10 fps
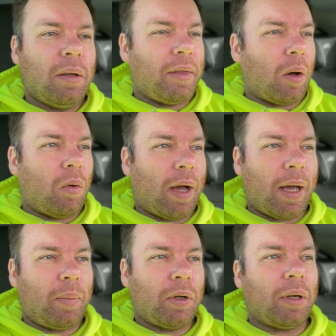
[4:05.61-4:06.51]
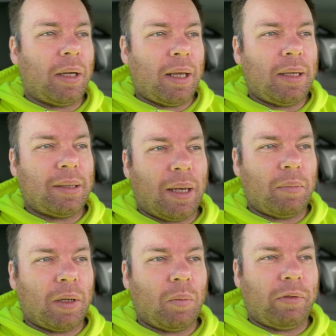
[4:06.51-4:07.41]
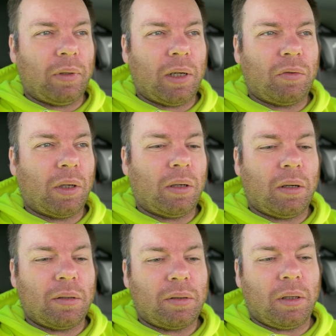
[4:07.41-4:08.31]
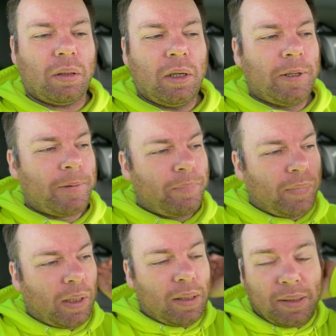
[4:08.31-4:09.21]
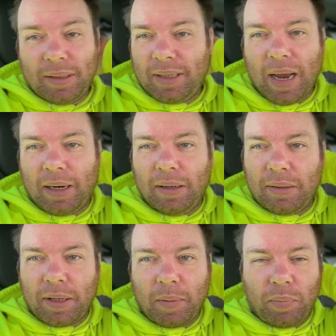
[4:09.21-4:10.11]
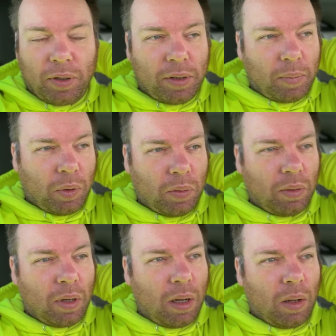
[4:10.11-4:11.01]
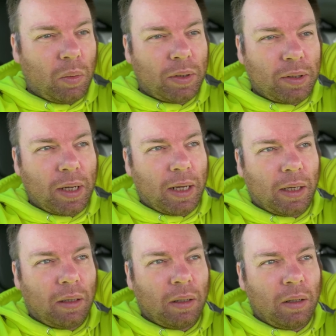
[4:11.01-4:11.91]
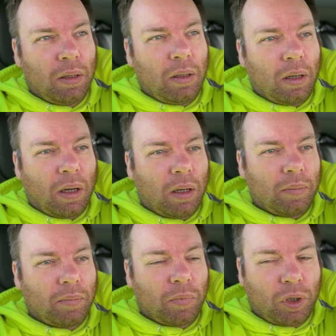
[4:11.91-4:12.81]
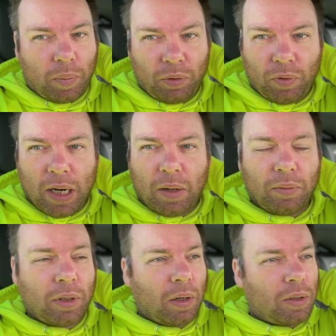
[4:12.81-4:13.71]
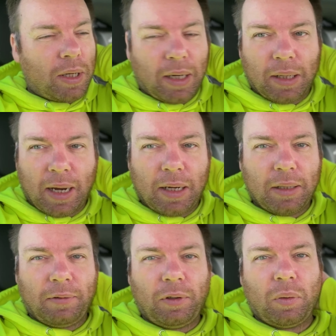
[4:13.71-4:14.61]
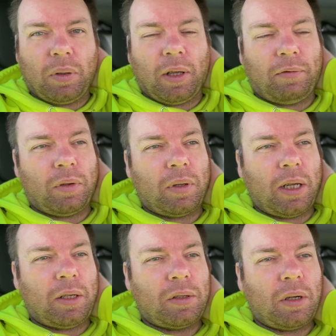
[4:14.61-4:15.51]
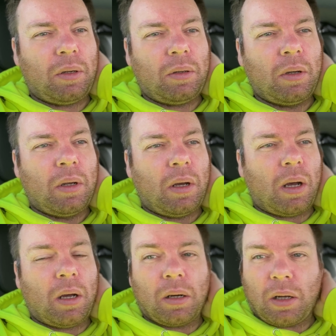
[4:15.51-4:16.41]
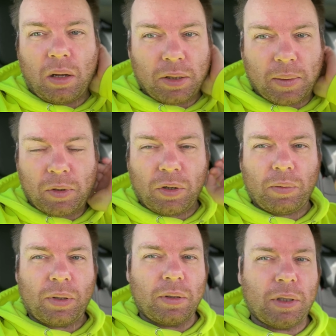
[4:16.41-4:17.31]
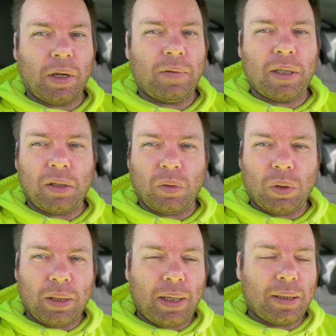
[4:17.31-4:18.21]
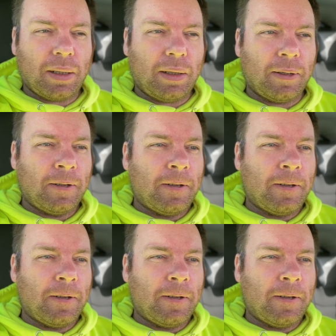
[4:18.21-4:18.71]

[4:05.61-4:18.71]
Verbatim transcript: That will happen and it is happening with electric cars. So it's exactly the same principle. I would say um, shop around, go secondhand if you, if you need to, uh, car subscription services or leasing.